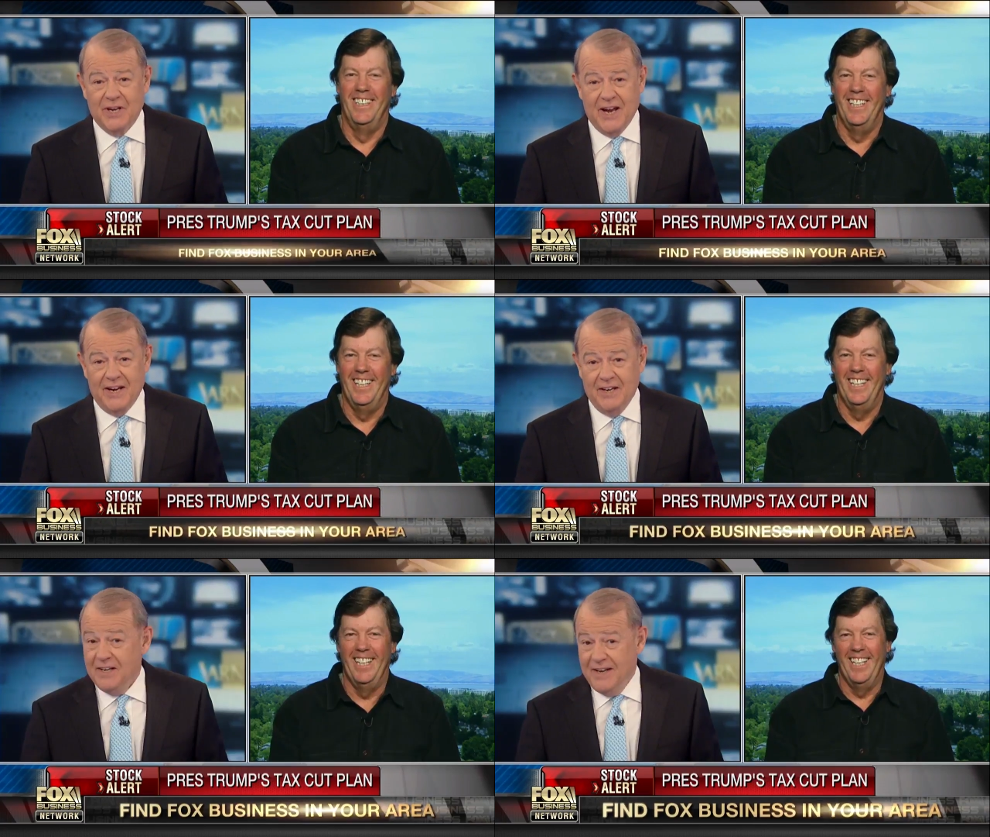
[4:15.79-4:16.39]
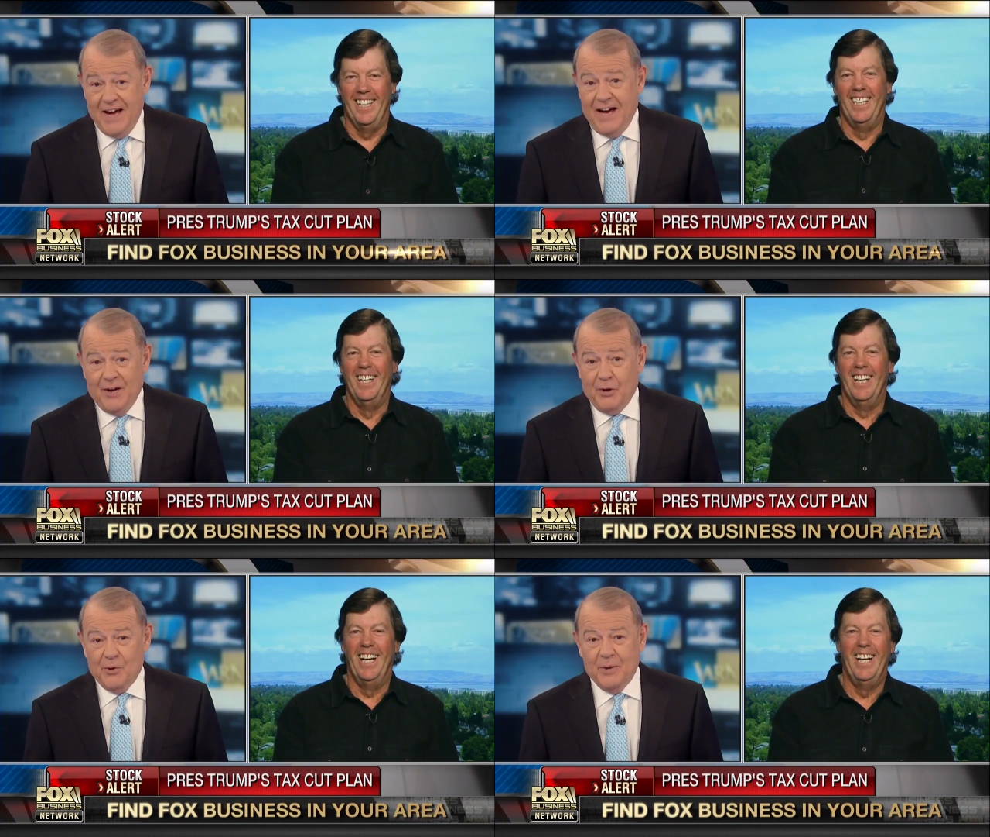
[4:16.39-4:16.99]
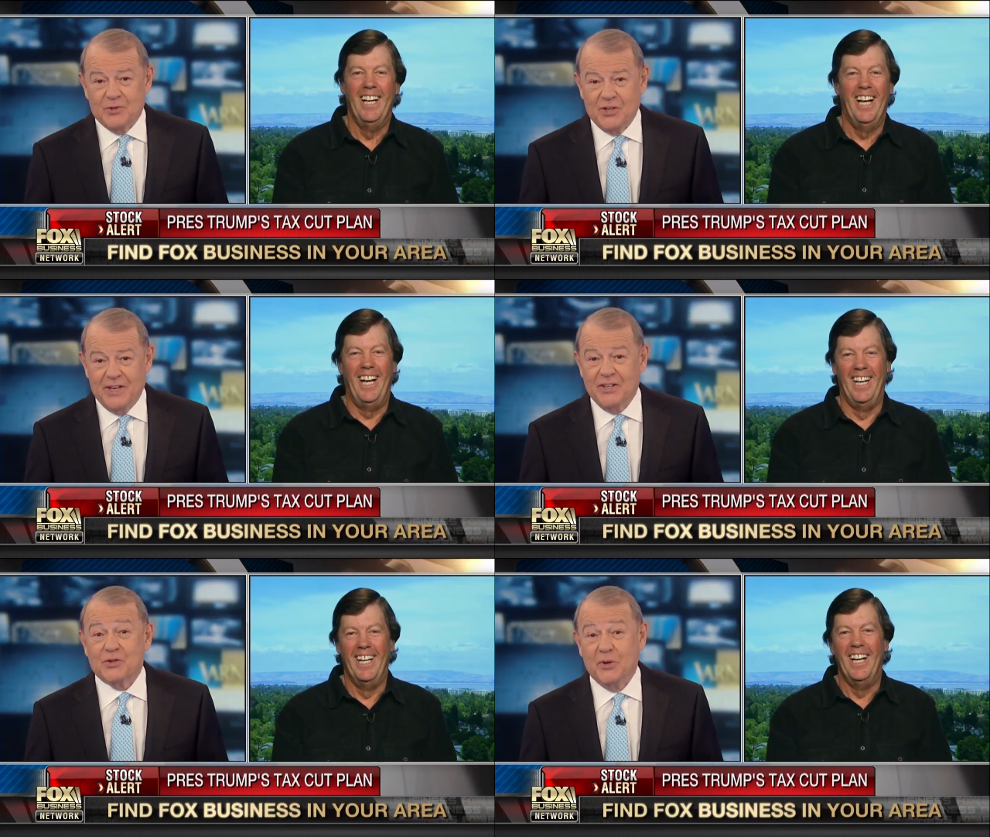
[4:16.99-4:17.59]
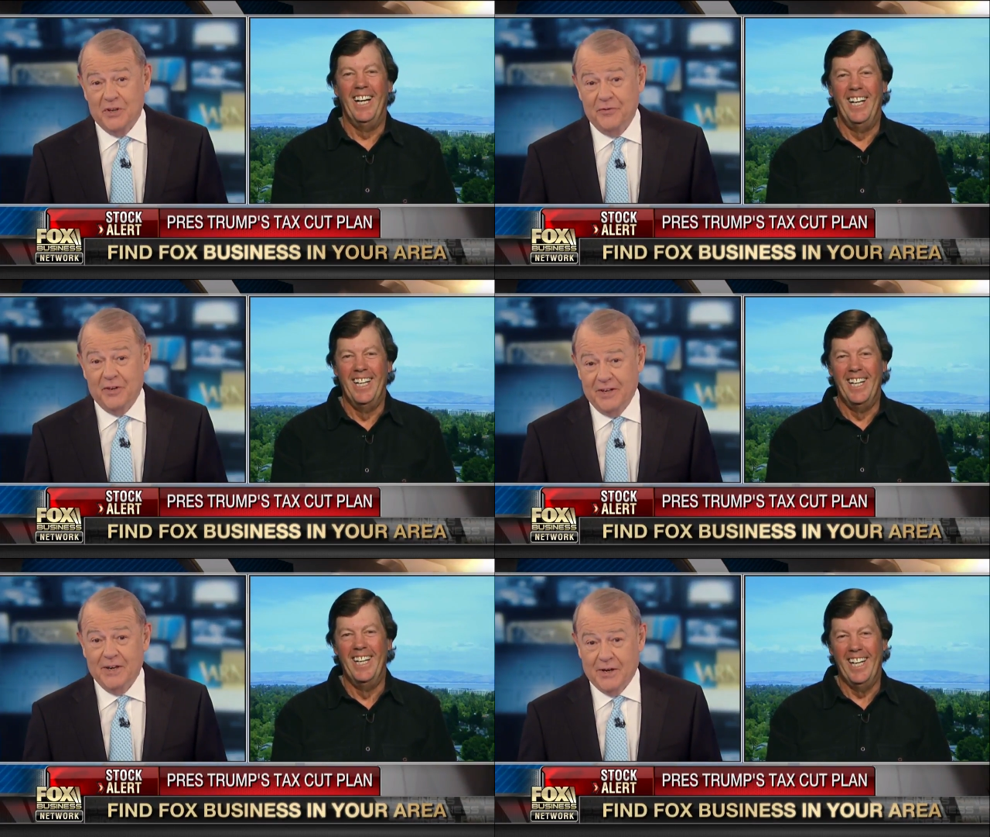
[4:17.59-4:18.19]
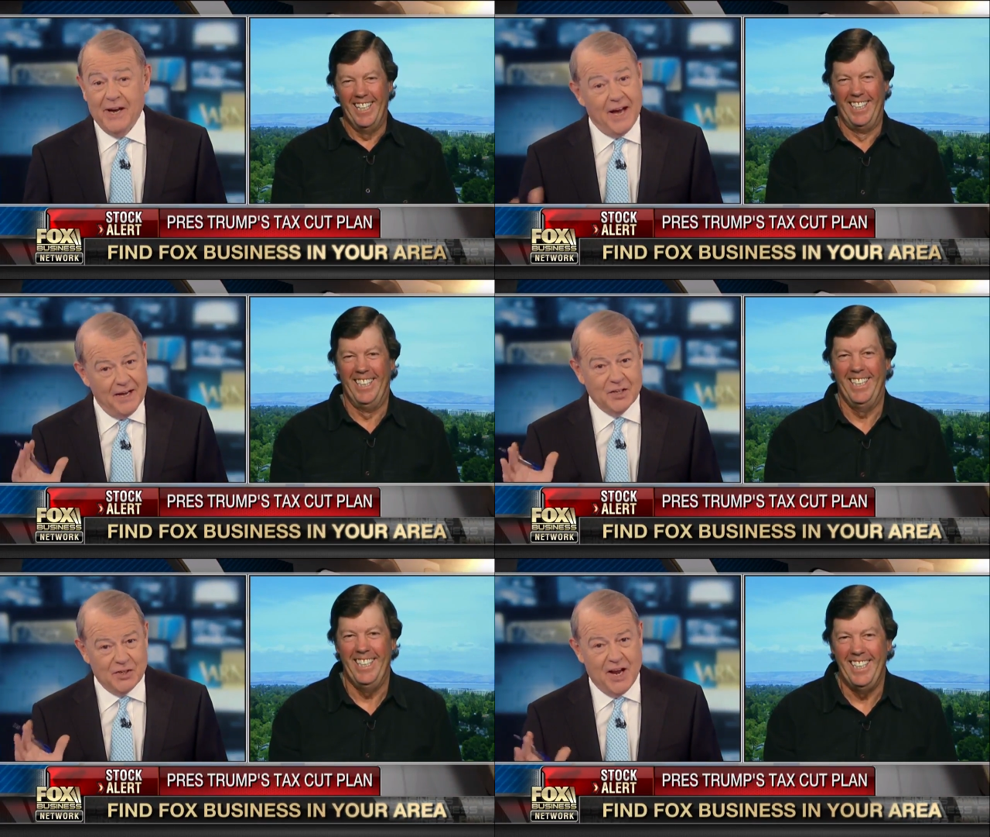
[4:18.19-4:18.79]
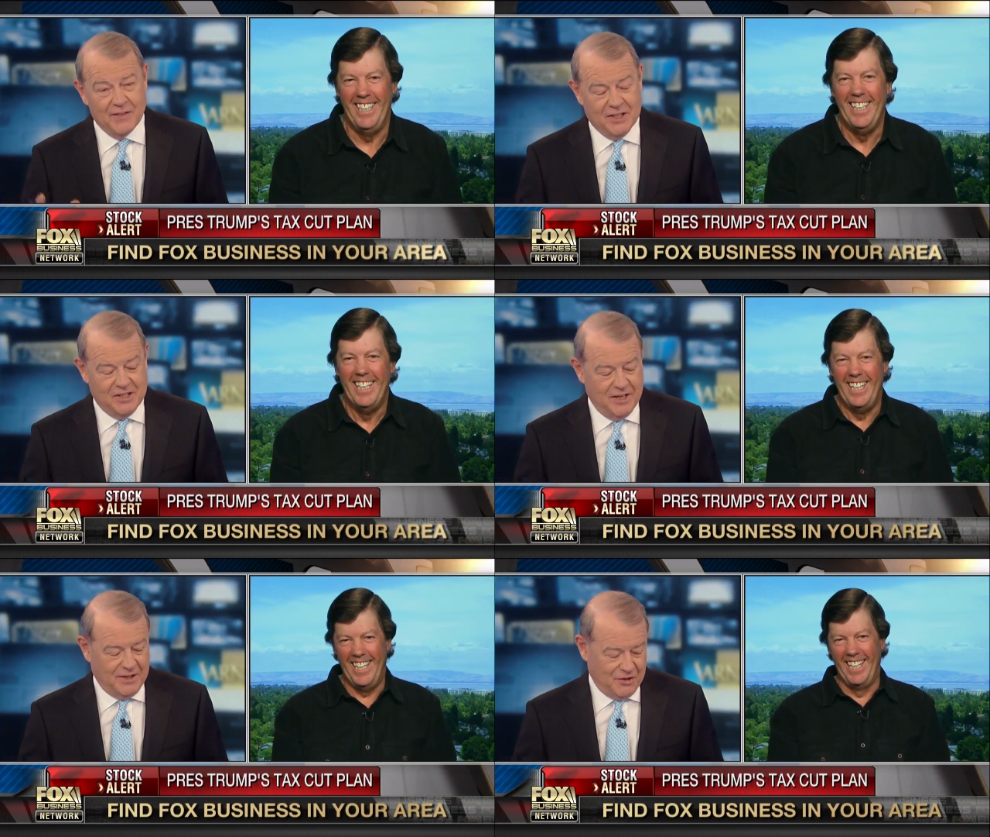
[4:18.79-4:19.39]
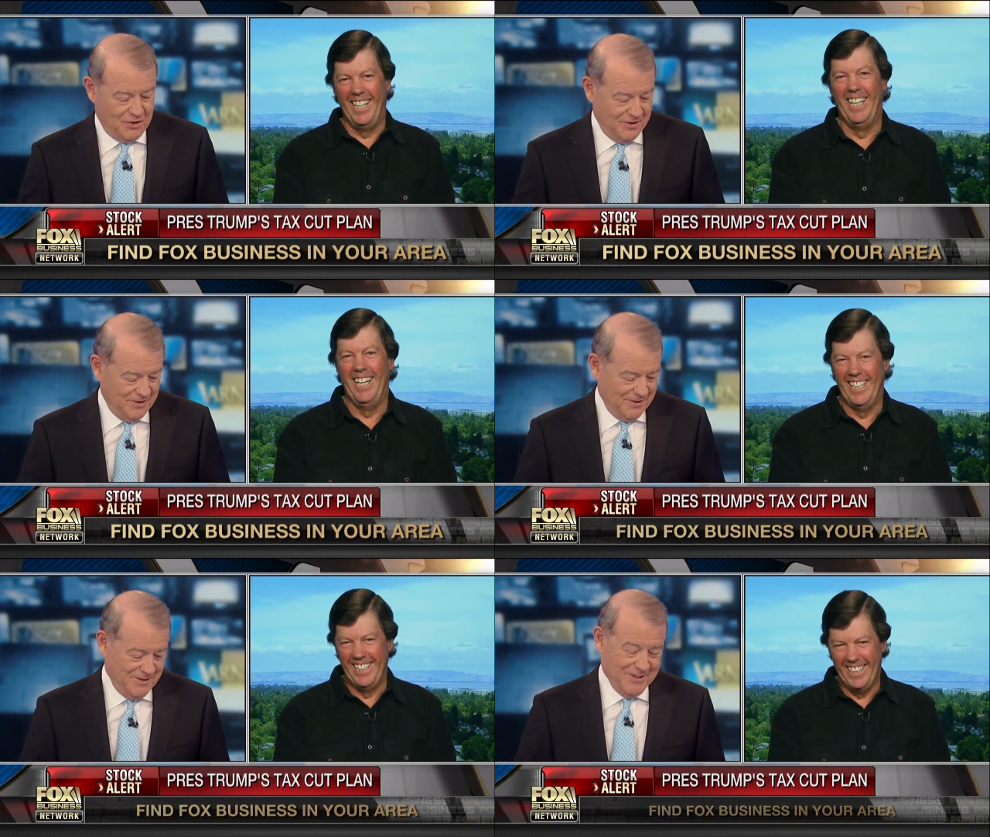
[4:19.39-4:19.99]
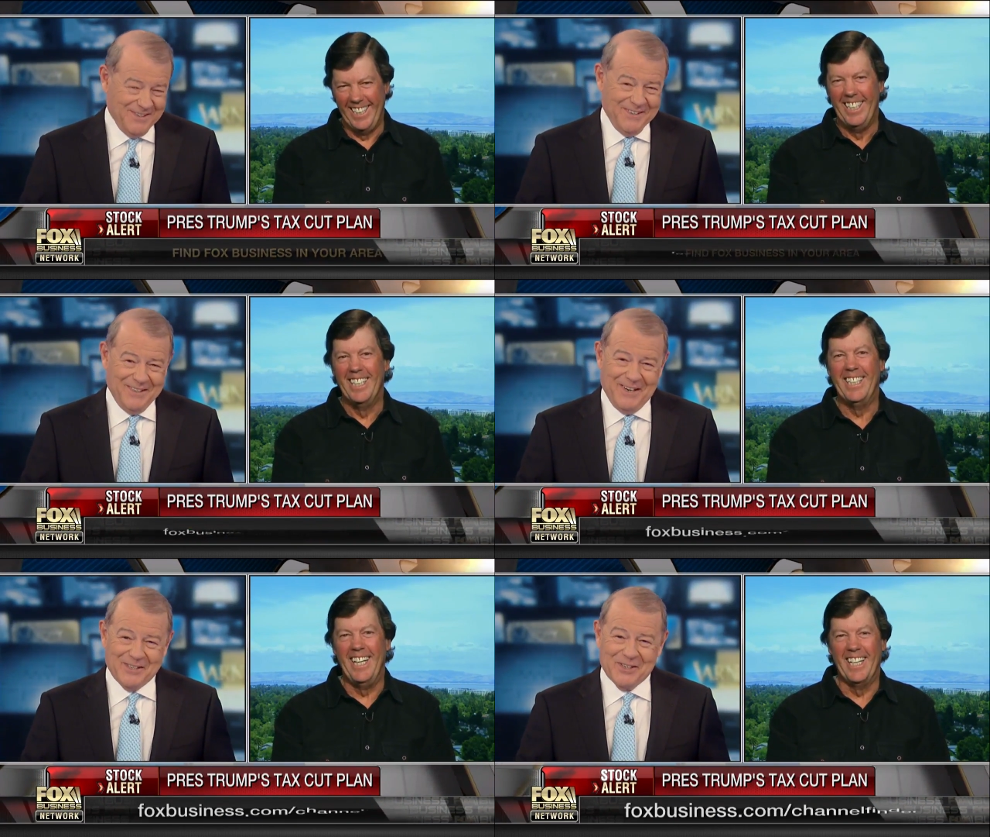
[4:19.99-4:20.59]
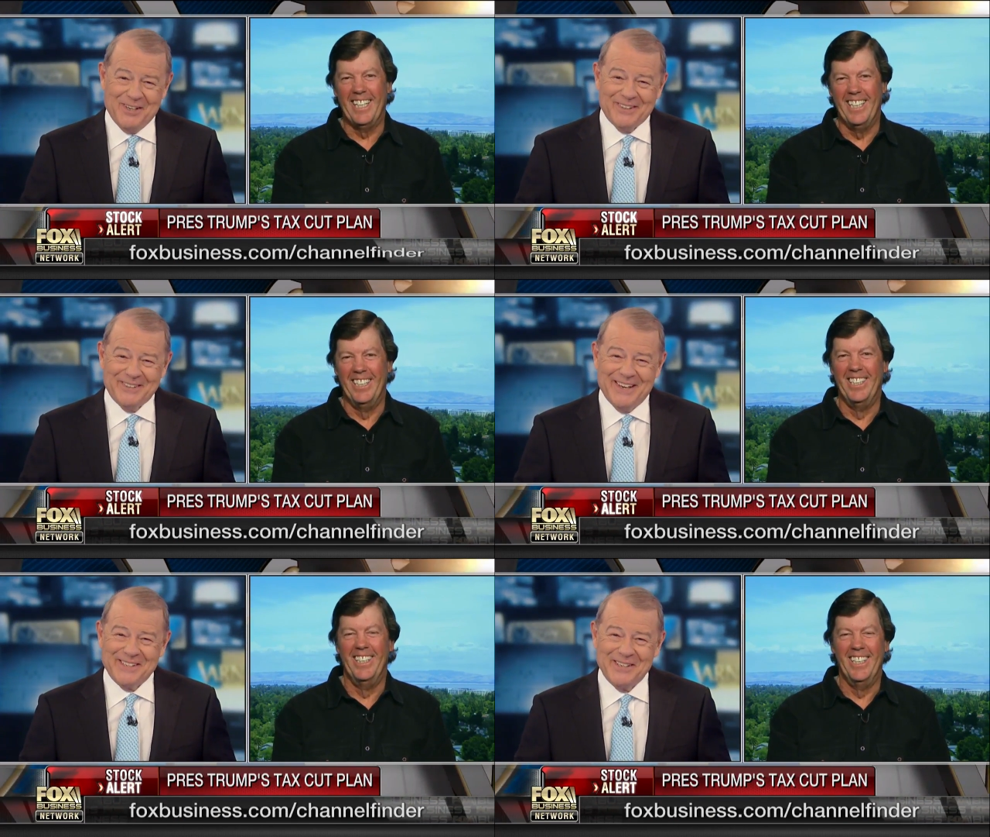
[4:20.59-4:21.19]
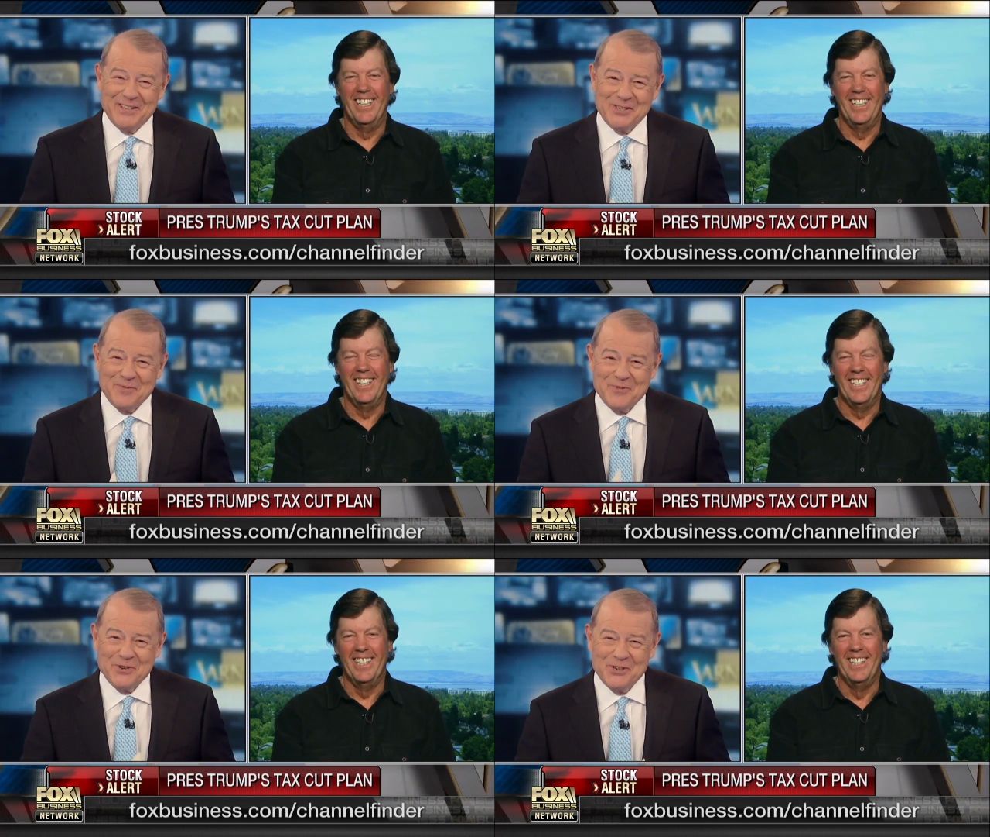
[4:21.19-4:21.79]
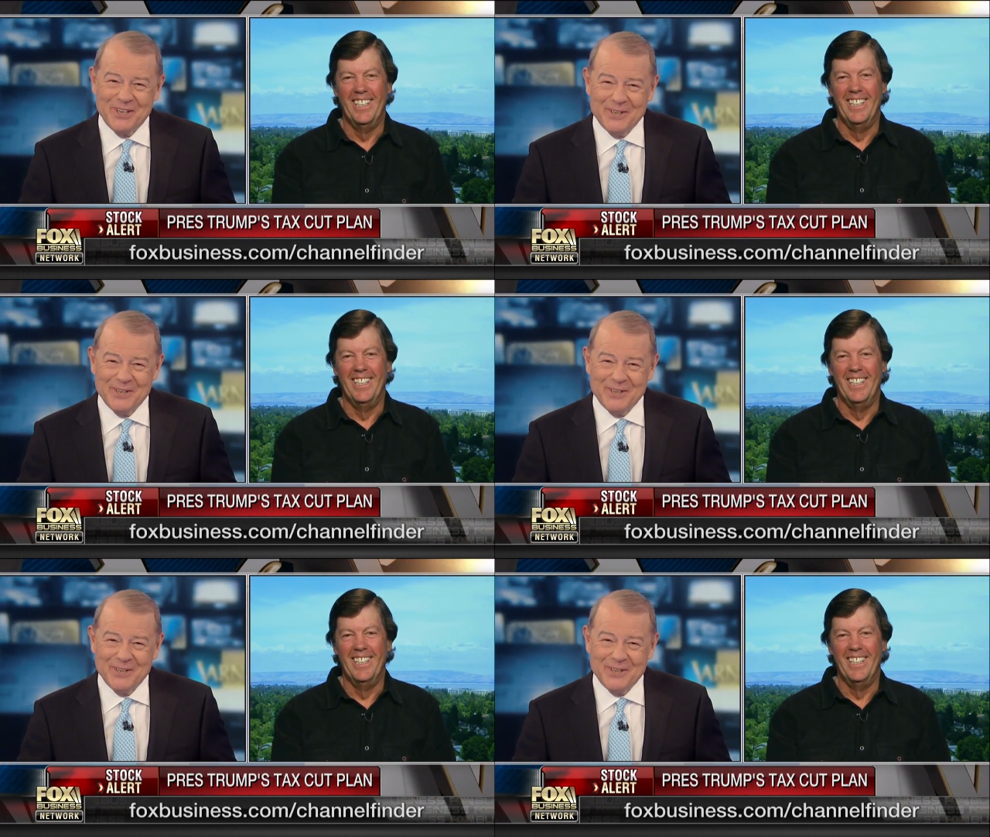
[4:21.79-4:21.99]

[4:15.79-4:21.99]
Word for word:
Speaker 1: again. I don't want to upset your Twitter feed, okay? I understand these things. All right, Thank Scott, you. thanks a lot. So appreciate